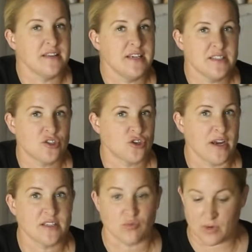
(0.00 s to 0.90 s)
these
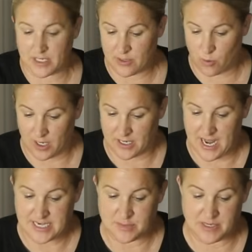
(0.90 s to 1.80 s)
trays really work
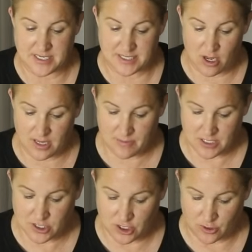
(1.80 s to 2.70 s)
nice because all I'm
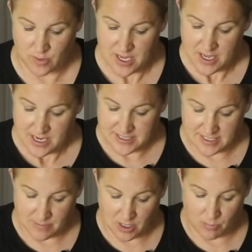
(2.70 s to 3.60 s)
gonna do is
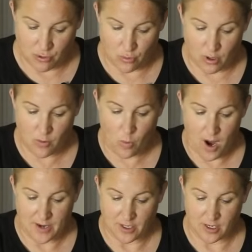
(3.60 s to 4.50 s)
I'm gonna pour
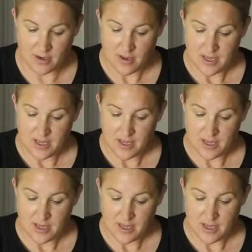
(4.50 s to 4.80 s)
water